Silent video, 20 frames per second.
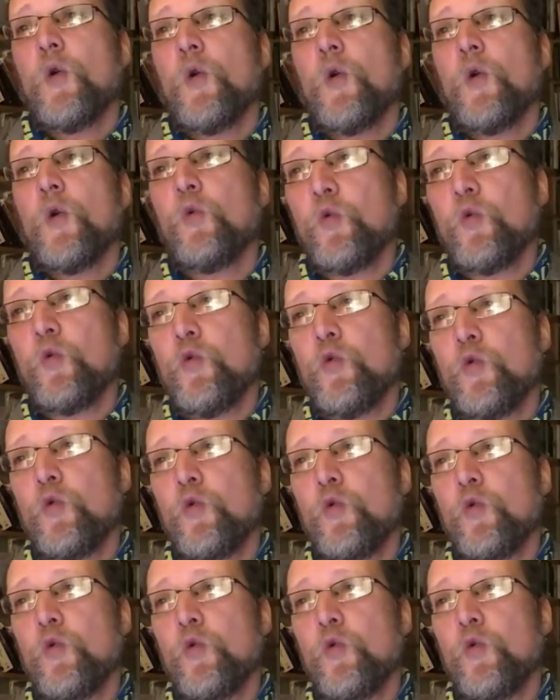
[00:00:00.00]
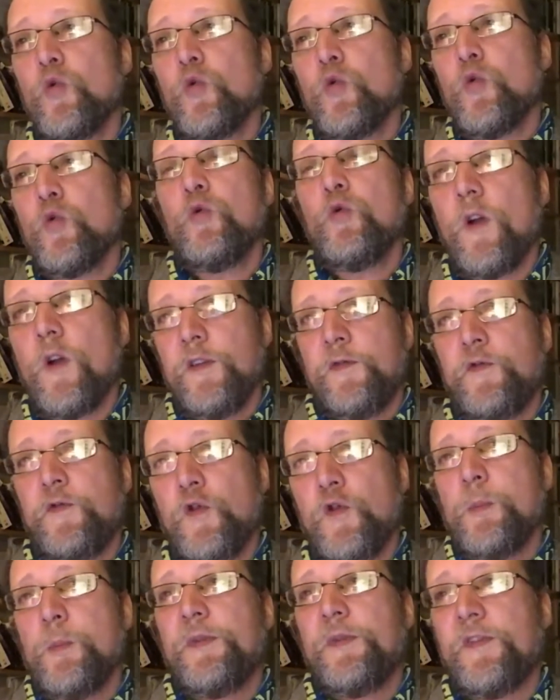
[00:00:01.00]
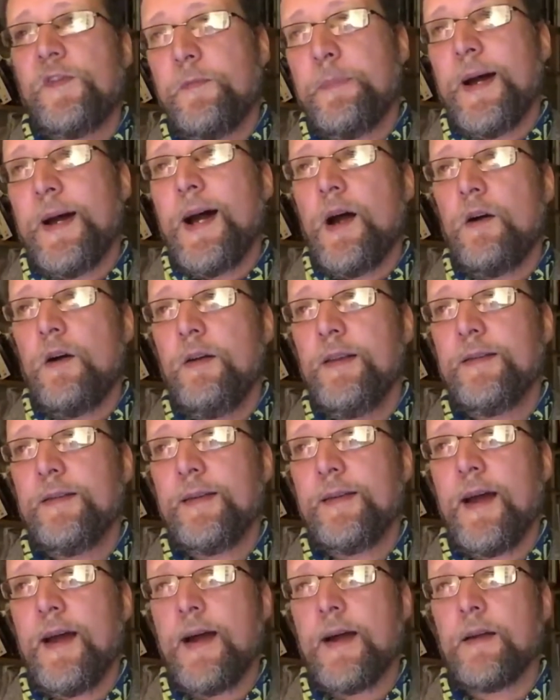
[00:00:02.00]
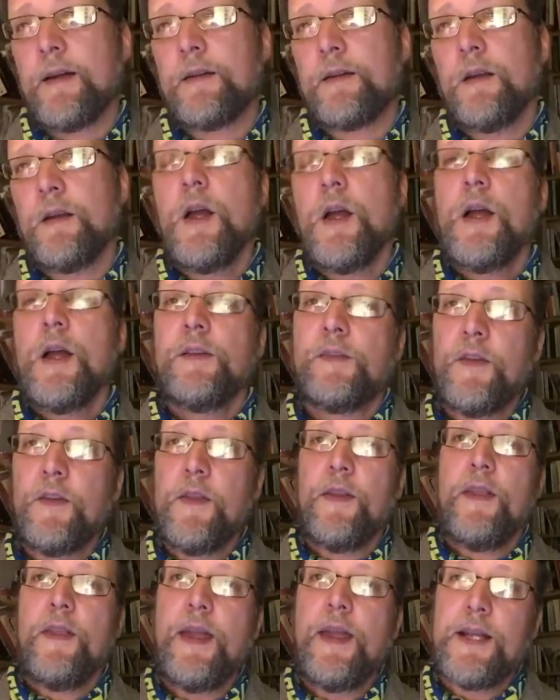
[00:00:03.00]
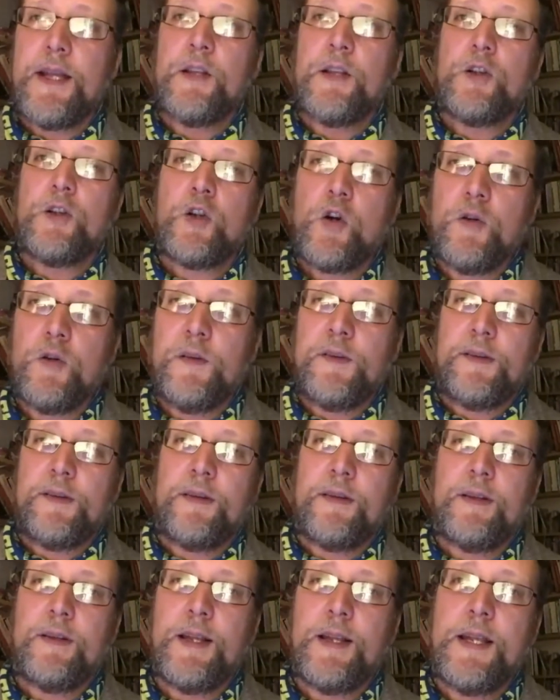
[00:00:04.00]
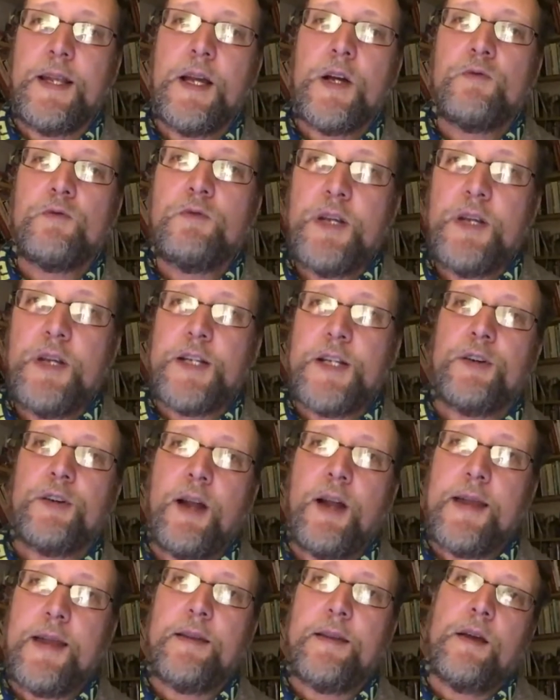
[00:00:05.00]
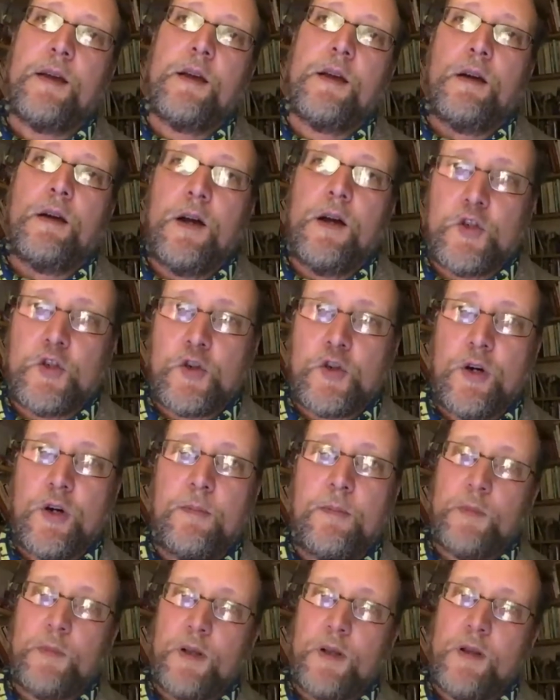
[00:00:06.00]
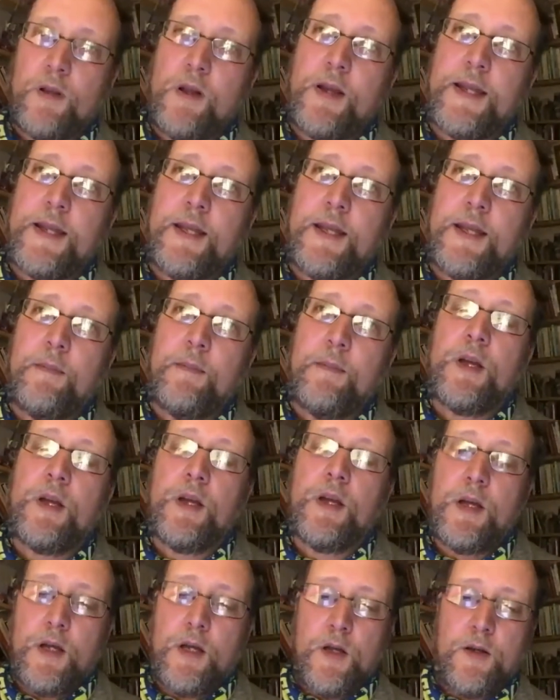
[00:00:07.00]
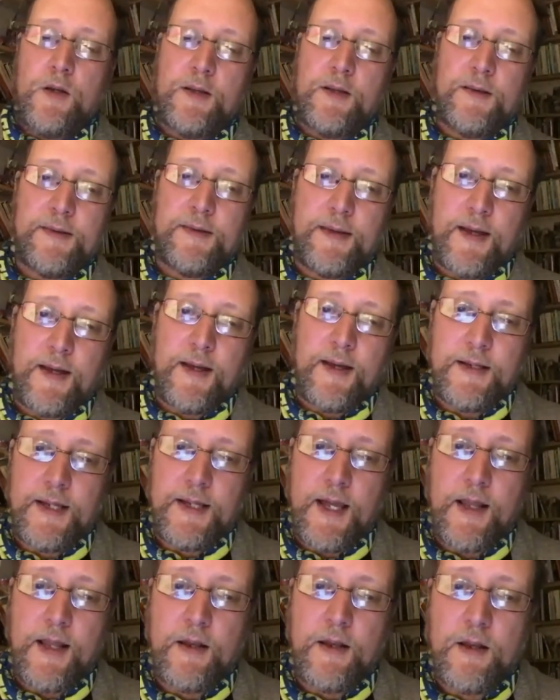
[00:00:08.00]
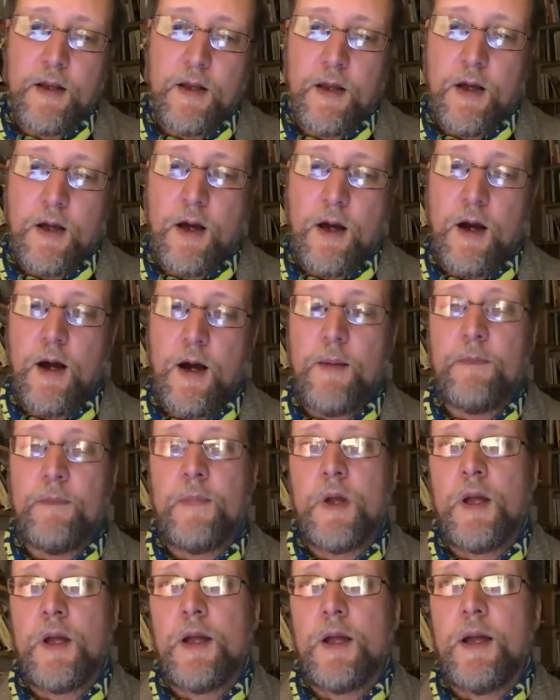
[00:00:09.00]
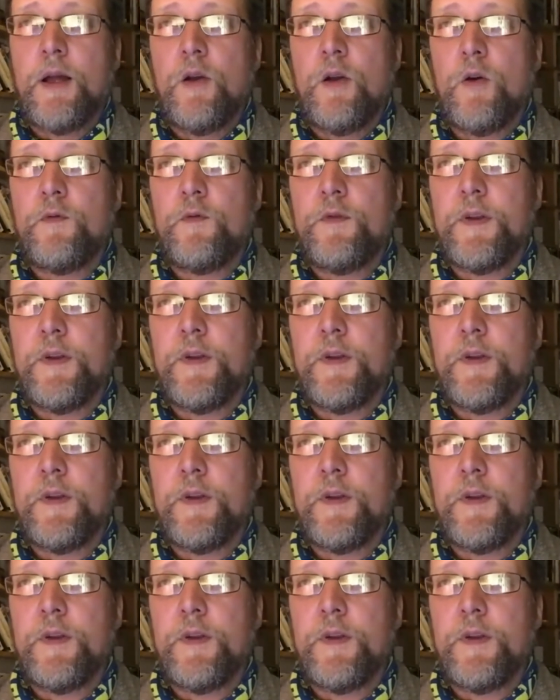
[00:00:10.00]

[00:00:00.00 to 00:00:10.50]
all those forms of power intact so that they can constantly recreate a Trump or someone like him who can stand again in office